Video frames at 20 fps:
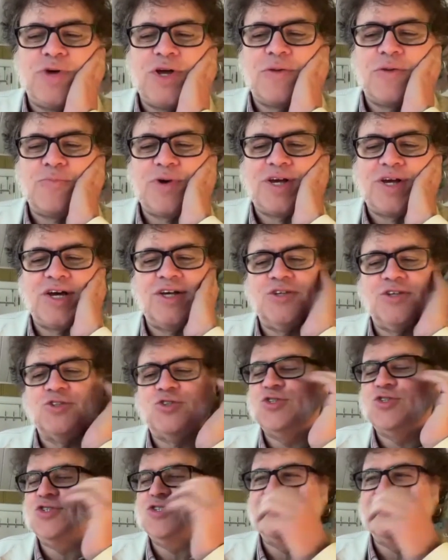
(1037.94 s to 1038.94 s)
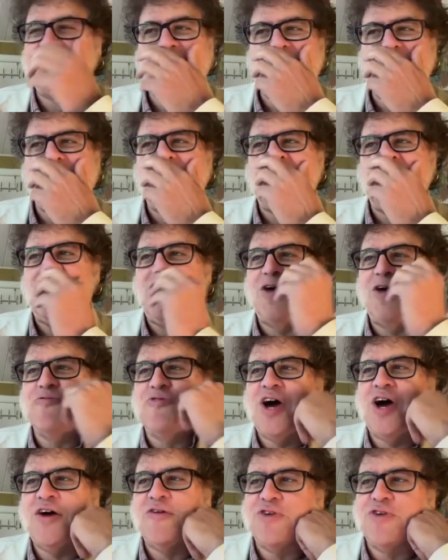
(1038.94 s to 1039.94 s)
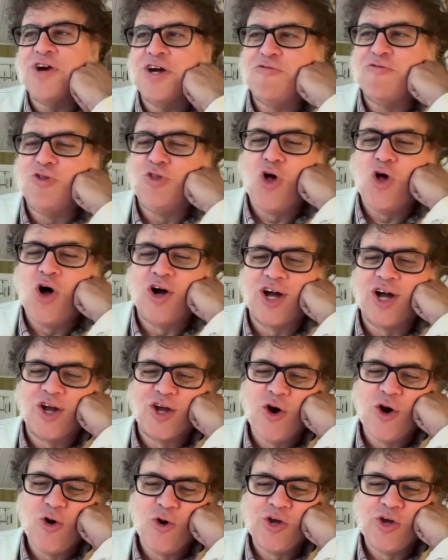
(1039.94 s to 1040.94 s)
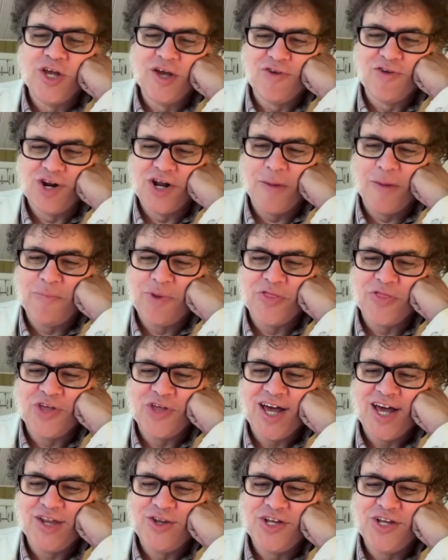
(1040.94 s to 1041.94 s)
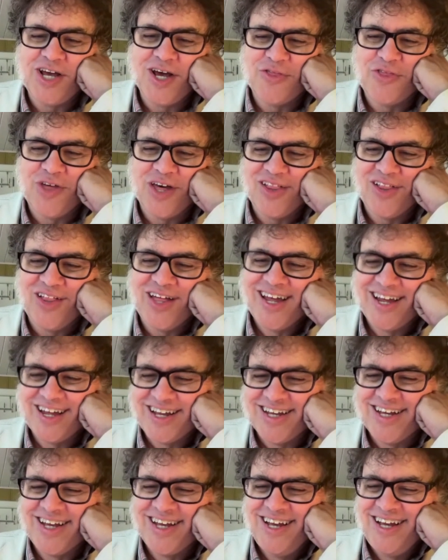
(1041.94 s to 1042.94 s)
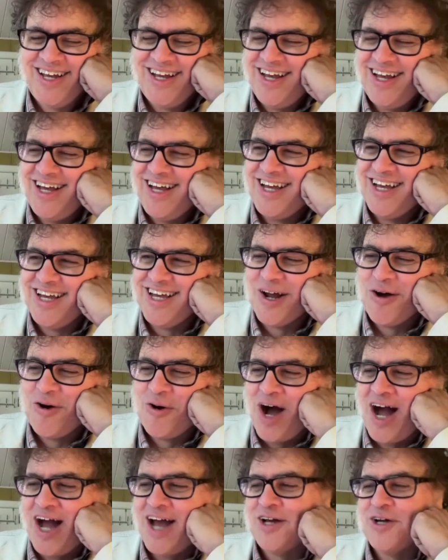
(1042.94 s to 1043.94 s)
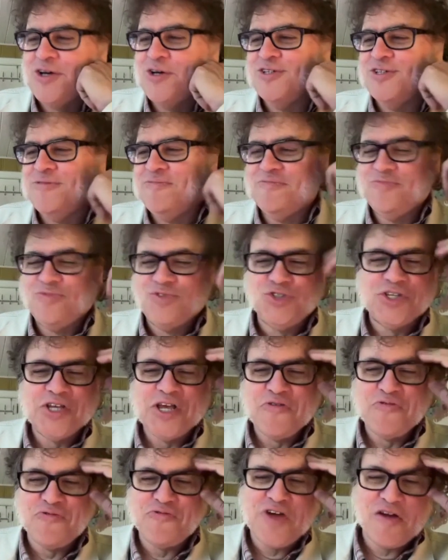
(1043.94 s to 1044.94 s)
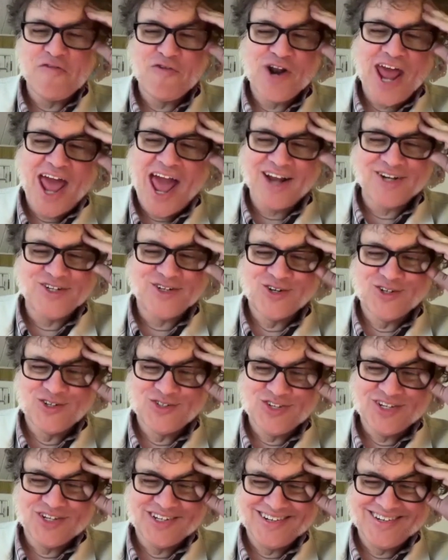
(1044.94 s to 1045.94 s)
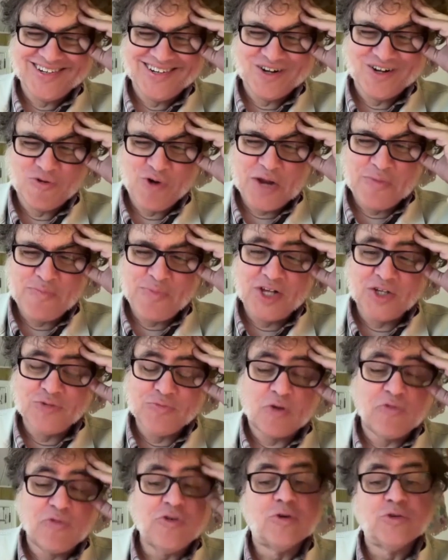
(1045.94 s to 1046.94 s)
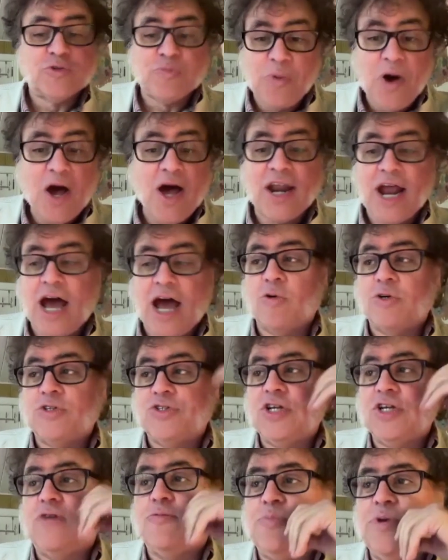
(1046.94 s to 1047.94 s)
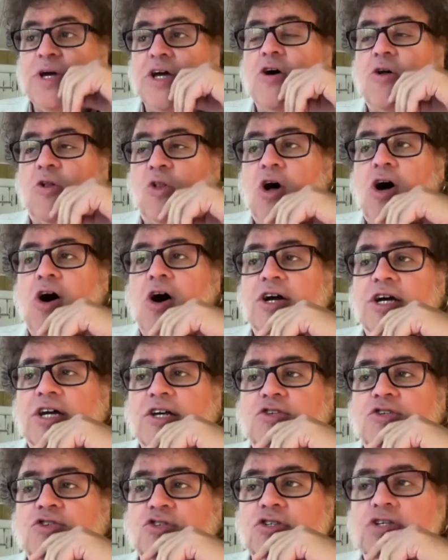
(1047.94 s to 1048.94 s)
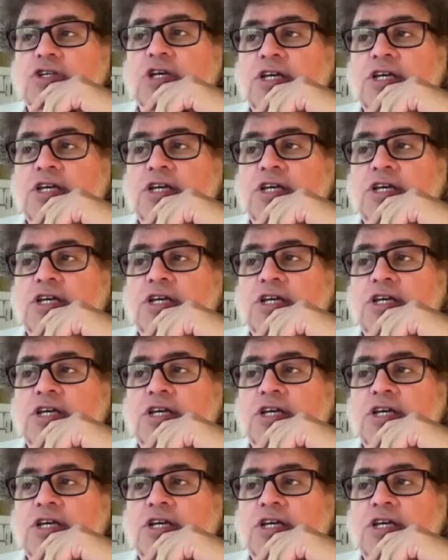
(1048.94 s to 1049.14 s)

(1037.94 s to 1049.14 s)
because I've kind of long ago given up on the idea that like I could see favorite actors in great baseball films. But I would say Bingo Long is